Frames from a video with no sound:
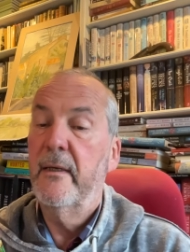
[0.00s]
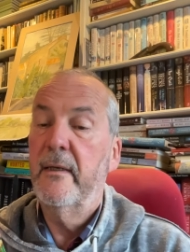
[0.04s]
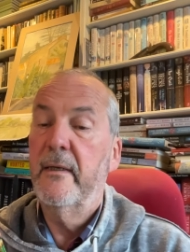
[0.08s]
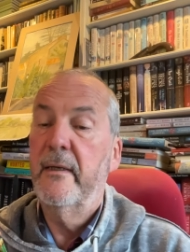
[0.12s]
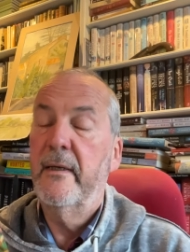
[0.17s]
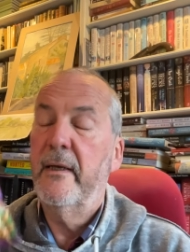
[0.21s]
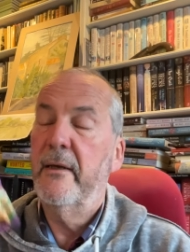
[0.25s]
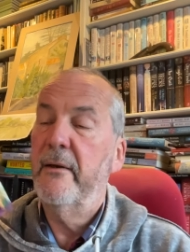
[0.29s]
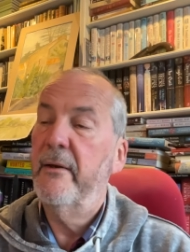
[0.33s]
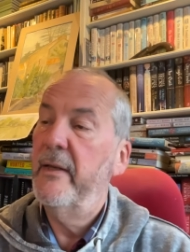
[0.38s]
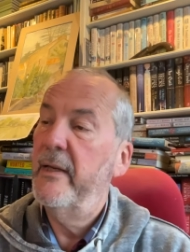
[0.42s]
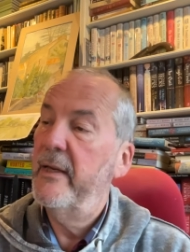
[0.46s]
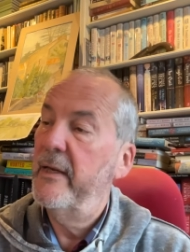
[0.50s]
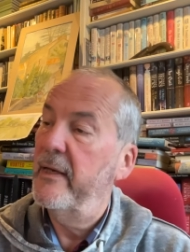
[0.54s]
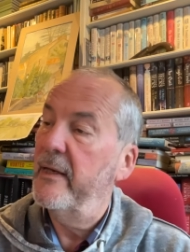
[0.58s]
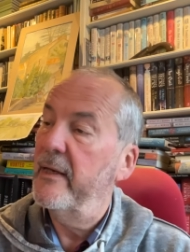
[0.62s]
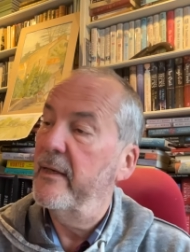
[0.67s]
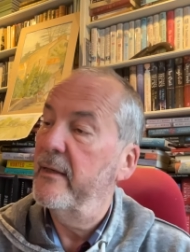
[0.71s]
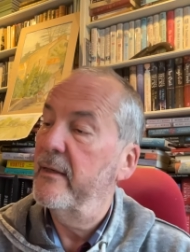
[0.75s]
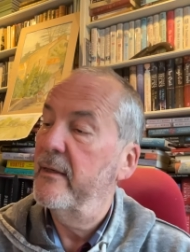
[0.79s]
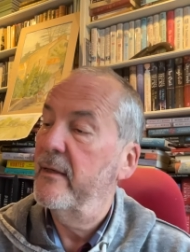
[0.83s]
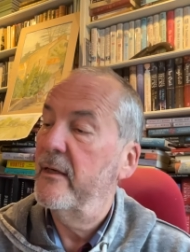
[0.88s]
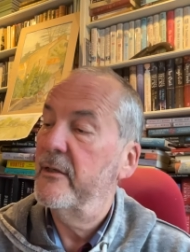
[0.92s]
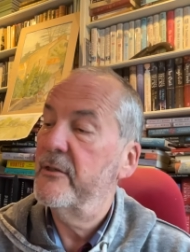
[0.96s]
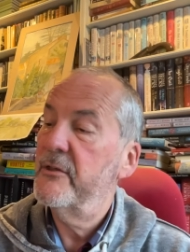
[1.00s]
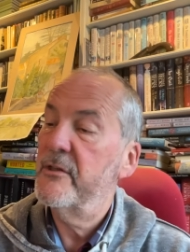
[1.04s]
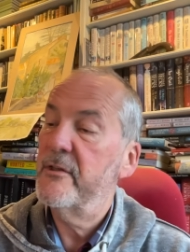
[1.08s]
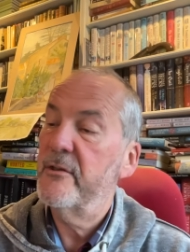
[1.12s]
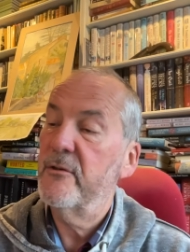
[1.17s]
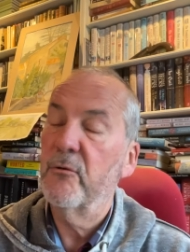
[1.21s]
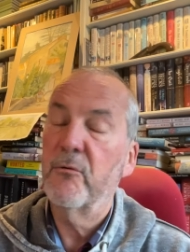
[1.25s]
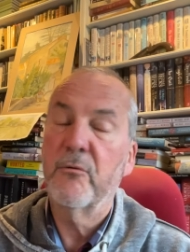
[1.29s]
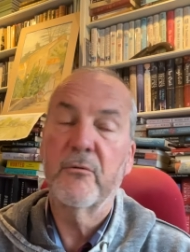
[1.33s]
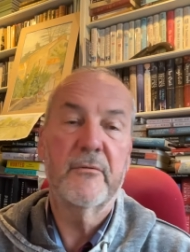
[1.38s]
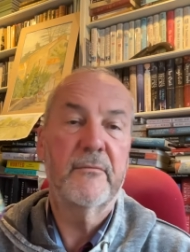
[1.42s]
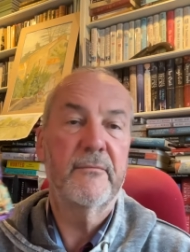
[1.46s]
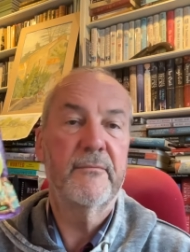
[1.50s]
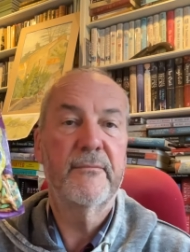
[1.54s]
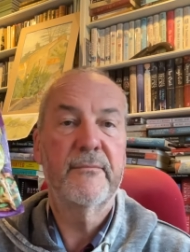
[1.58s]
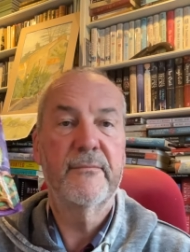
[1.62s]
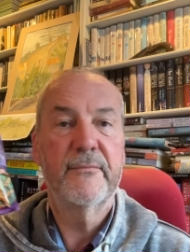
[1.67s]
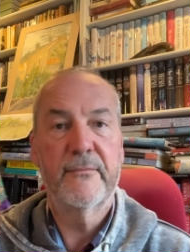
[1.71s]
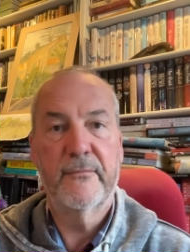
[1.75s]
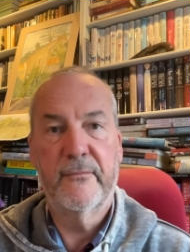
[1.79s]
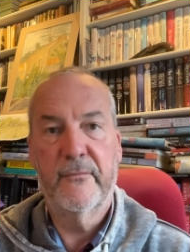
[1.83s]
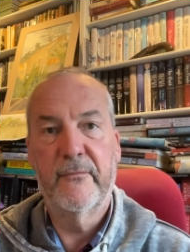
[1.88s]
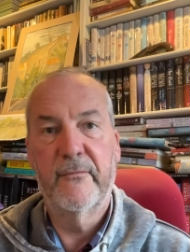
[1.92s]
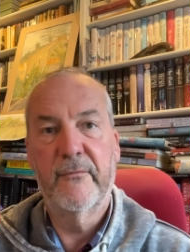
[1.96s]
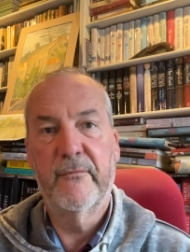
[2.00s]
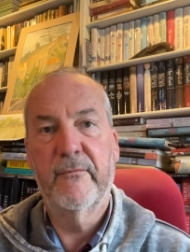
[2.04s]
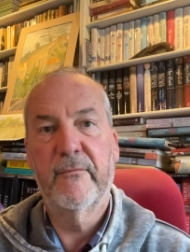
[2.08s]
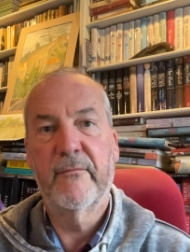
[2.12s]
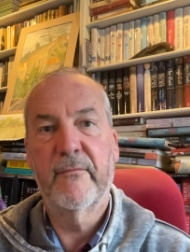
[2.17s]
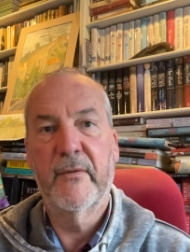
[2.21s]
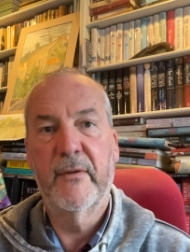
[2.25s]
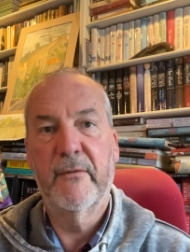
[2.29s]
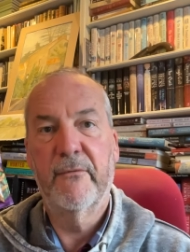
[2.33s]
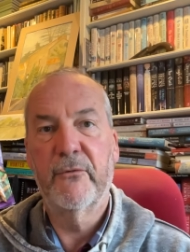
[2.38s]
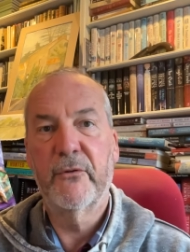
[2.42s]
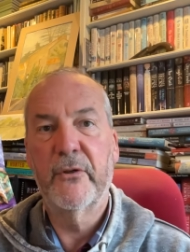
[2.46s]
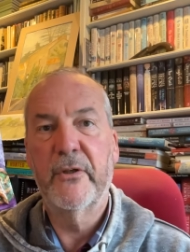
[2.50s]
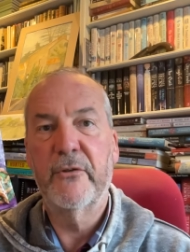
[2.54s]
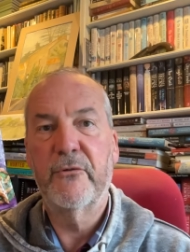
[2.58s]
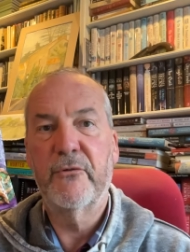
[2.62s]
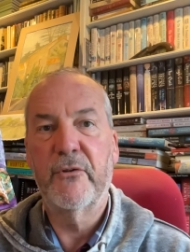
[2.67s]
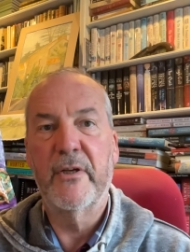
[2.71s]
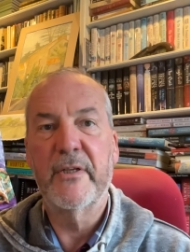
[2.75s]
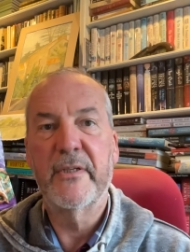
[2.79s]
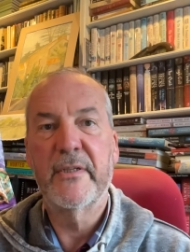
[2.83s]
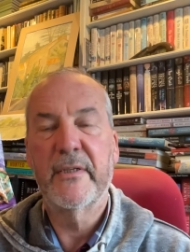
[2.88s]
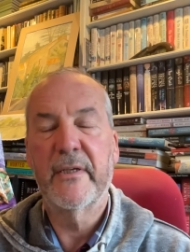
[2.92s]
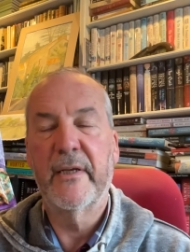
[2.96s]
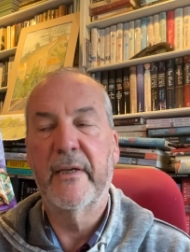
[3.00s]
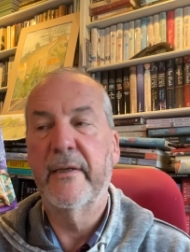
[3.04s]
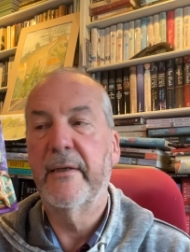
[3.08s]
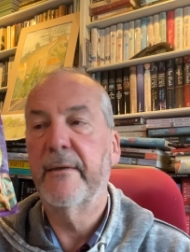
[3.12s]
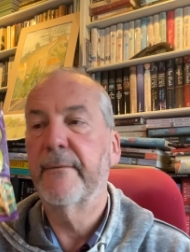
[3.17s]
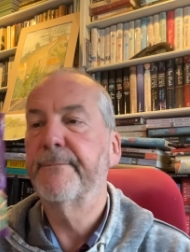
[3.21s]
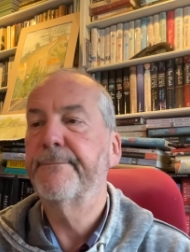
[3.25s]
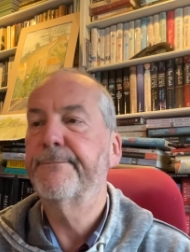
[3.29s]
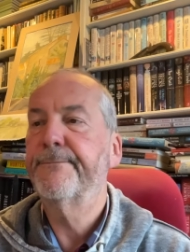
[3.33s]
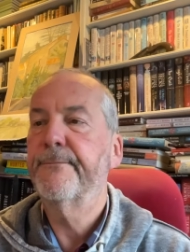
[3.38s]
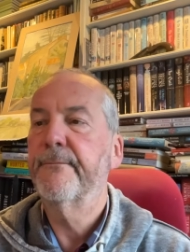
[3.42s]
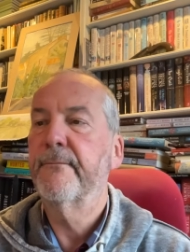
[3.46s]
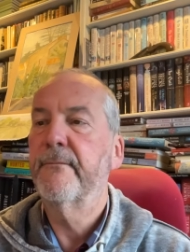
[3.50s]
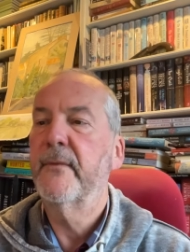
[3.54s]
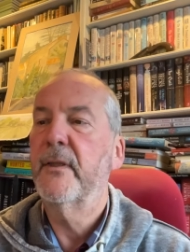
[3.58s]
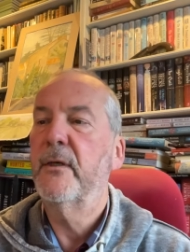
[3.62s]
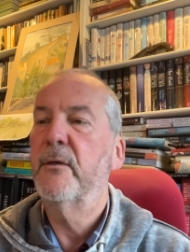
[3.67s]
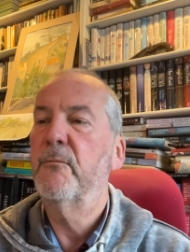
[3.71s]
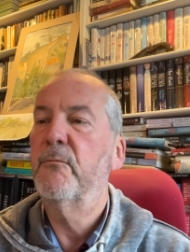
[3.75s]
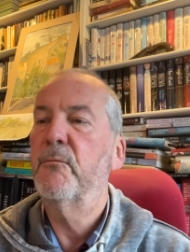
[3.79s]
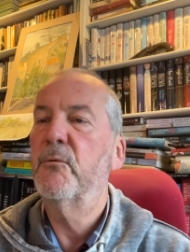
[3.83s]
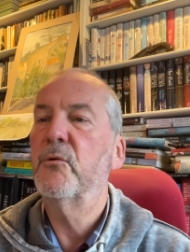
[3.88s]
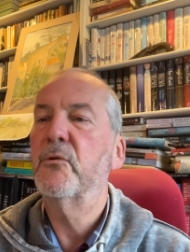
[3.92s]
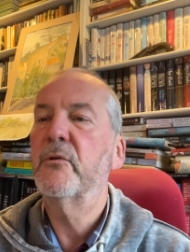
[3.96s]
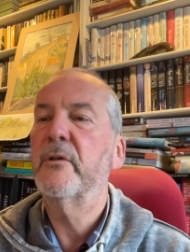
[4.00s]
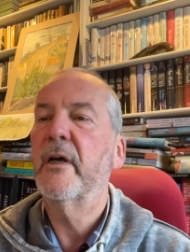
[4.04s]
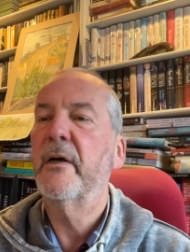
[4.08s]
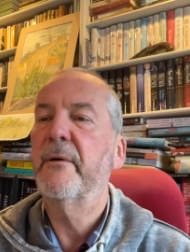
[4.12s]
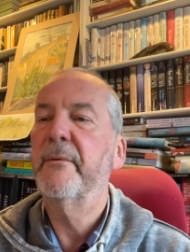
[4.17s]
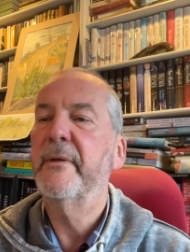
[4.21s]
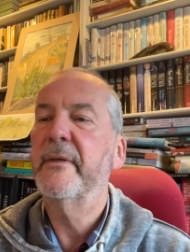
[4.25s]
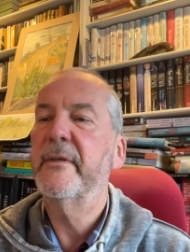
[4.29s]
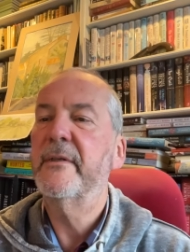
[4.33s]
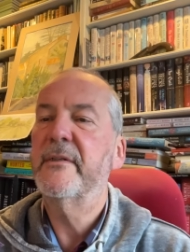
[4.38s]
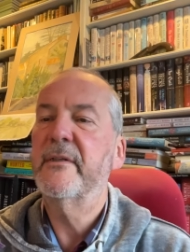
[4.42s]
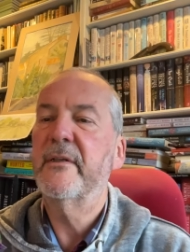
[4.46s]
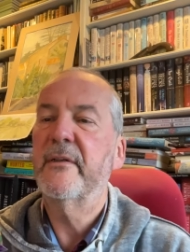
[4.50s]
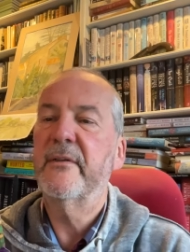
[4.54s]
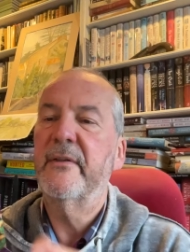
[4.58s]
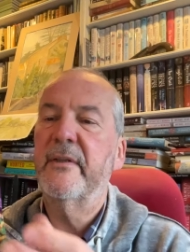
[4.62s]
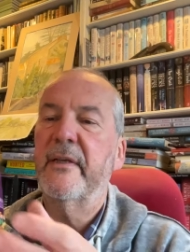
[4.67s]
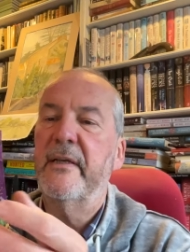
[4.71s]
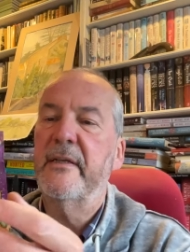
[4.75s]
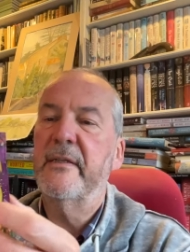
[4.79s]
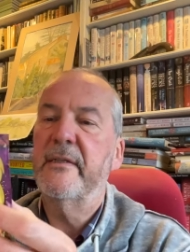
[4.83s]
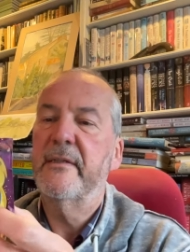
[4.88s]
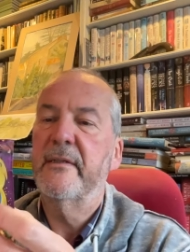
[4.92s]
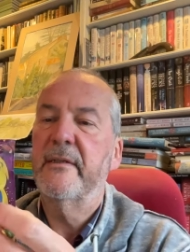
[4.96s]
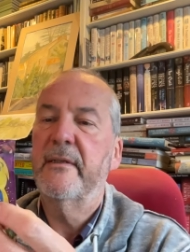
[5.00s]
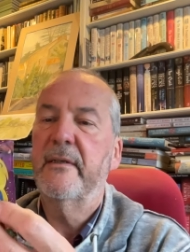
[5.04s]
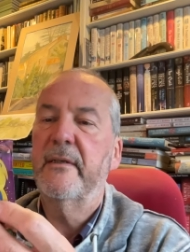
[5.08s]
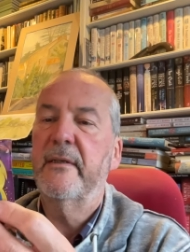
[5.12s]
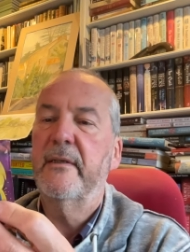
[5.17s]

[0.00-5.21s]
Now here, I just thought, for interest's sake, we'll go into this.